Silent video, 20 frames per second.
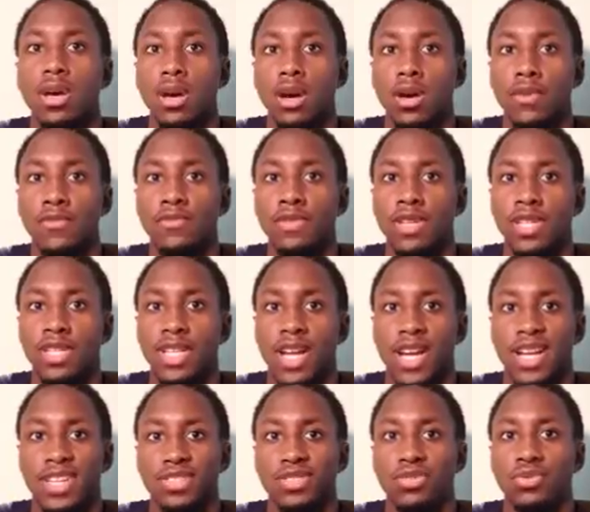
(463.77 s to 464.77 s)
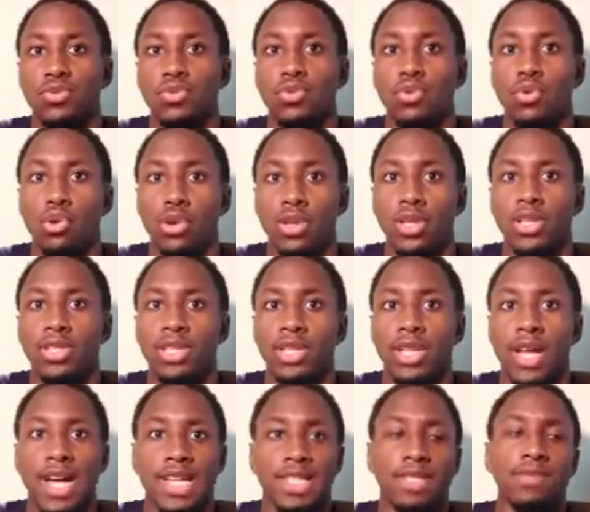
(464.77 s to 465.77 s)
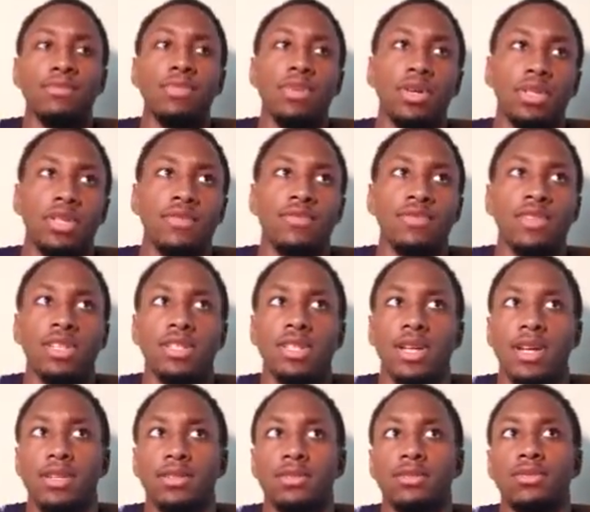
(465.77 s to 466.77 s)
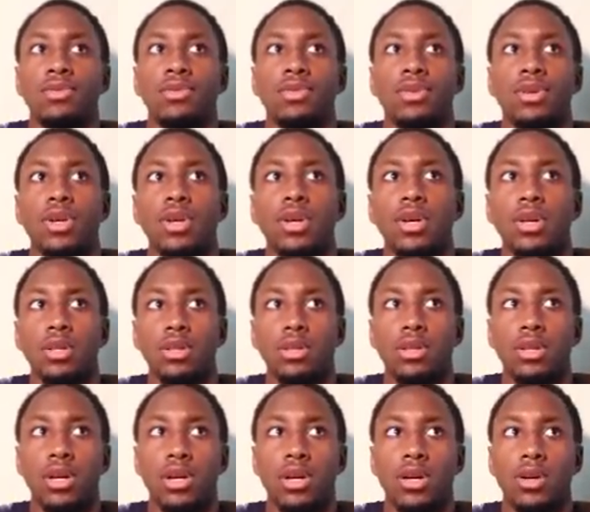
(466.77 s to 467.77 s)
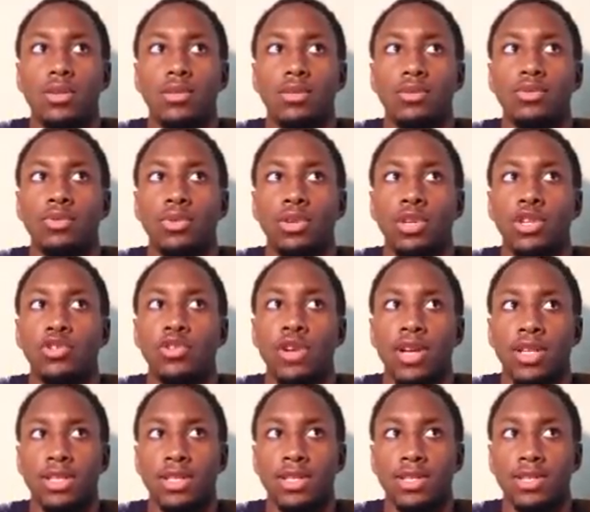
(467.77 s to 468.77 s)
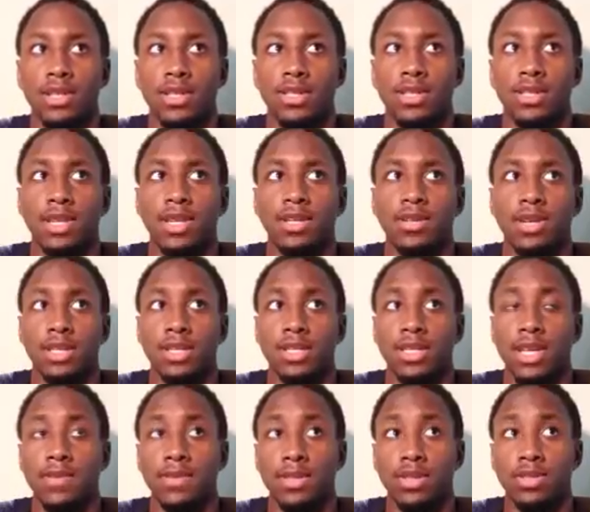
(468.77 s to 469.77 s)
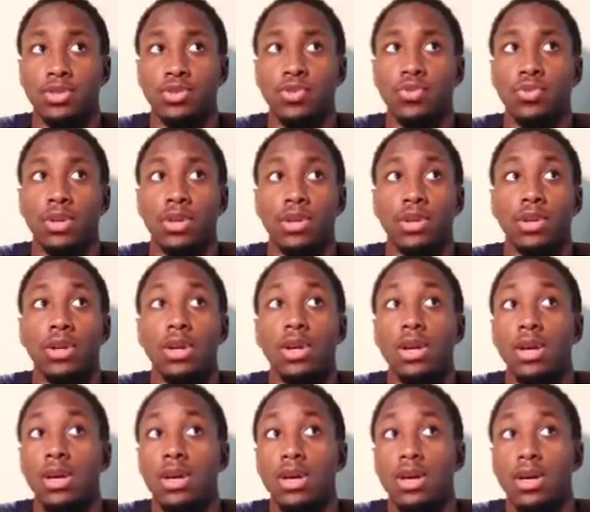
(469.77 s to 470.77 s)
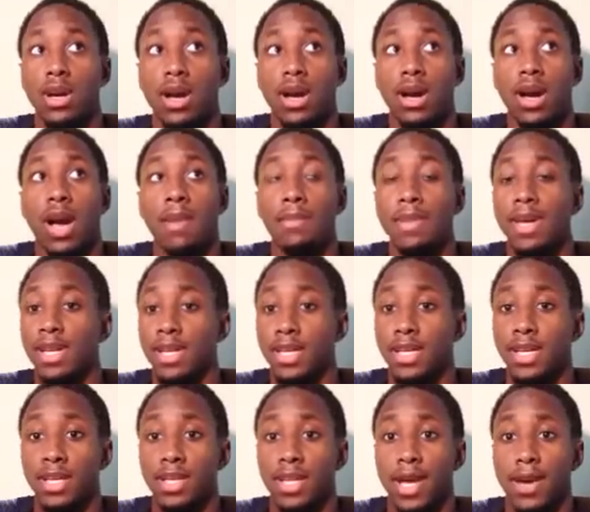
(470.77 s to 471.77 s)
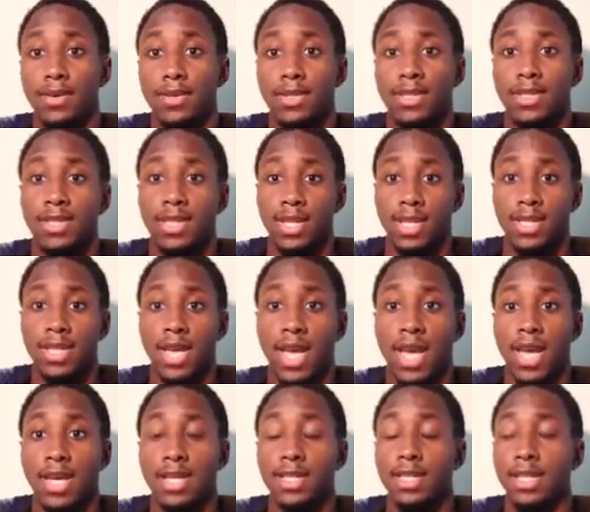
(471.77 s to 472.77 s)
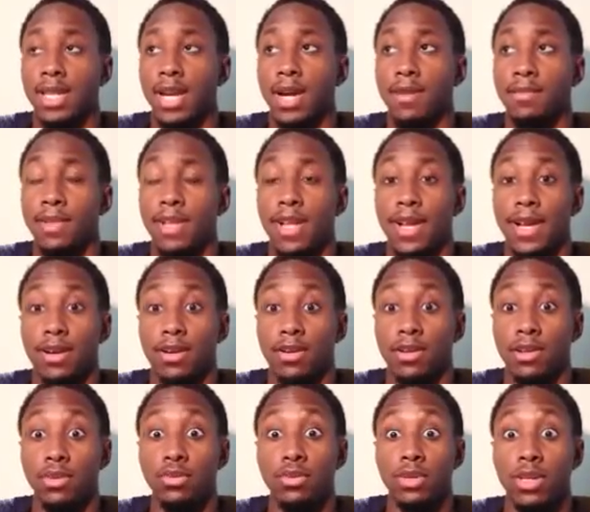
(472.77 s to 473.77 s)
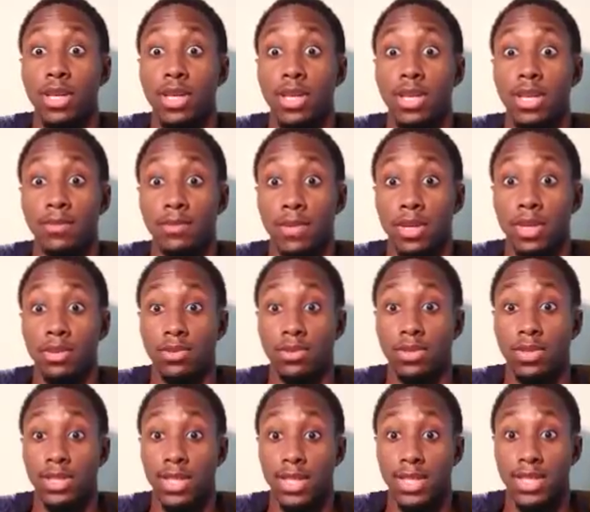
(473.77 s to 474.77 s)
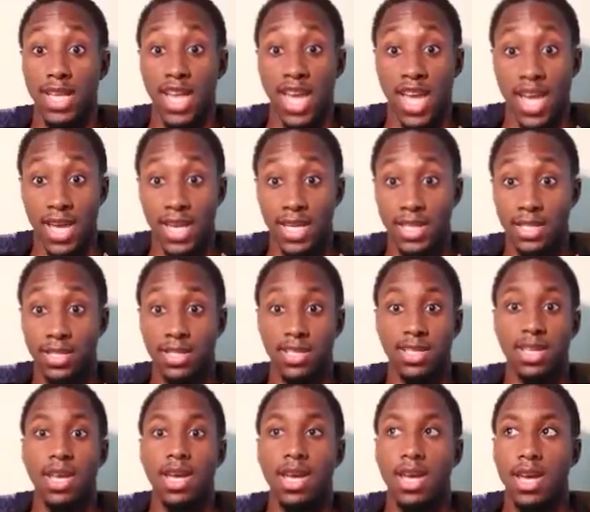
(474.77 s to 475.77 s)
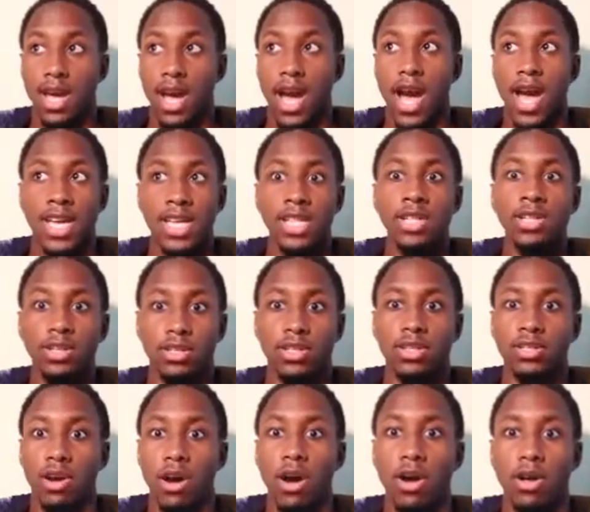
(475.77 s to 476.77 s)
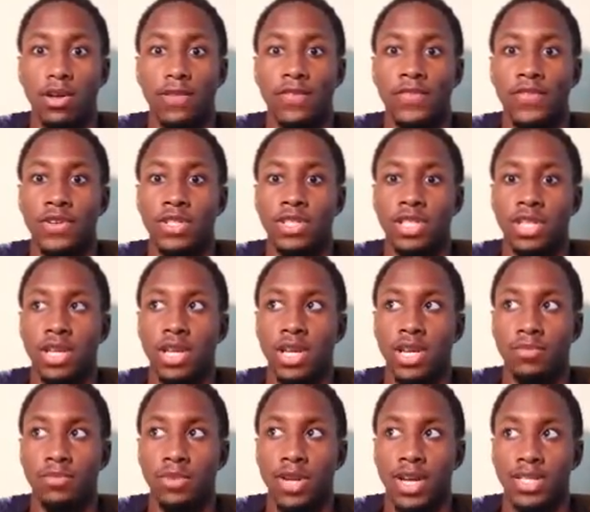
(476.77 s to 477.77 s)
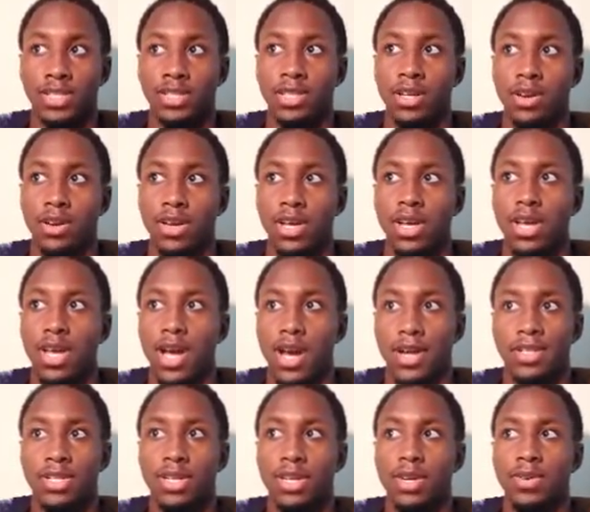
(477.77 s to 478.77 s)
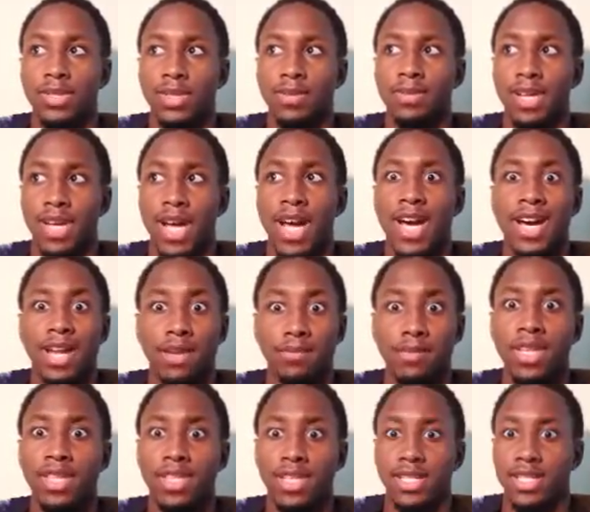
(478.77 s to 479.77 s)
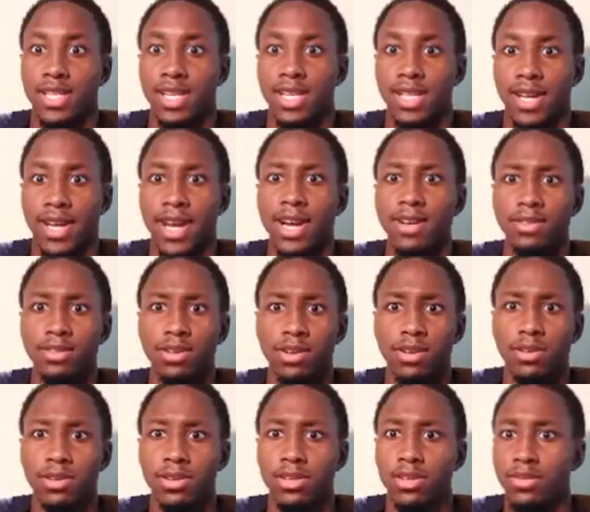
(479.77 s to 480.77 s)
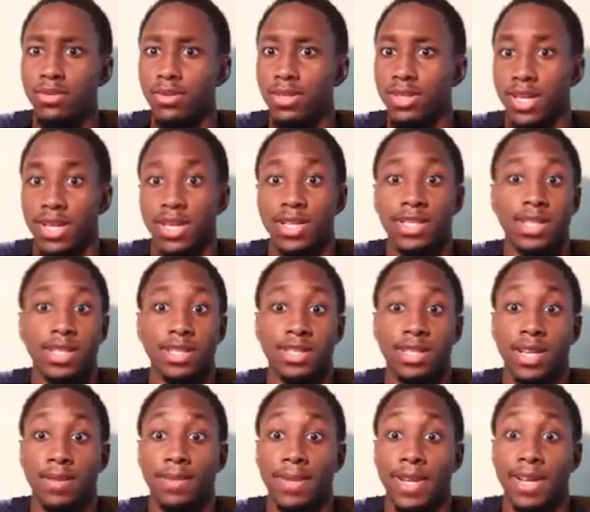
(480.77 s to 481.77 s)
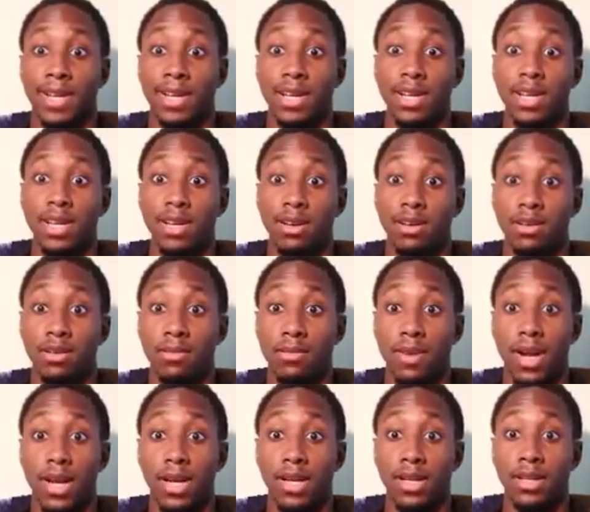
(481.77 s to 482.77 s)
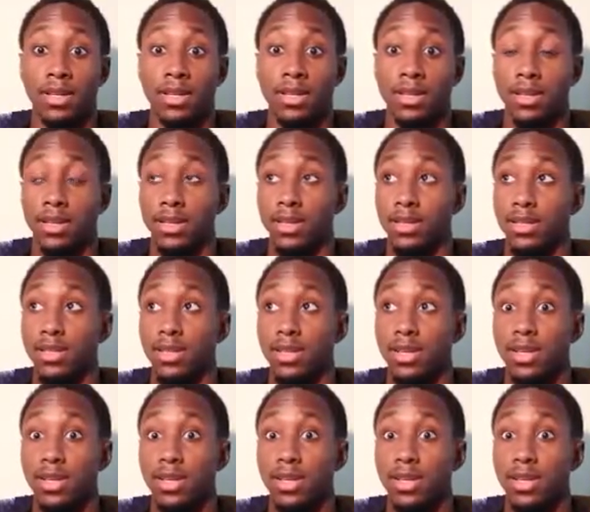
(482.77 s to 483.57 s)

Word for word: of Nease High School, or at least the last month of Nease High School, uh, during 2016 2017 school year. Uh, I met a kid that was six eight, and I'm like, "Are you kidding me? You're six eight? Because uh, he looks tall at first, and, I, and when I saw how tall he was, I'm like, "I gotta meet this kid. Like, how tall are you?" He's like six eight. I'm like Oh my goodness.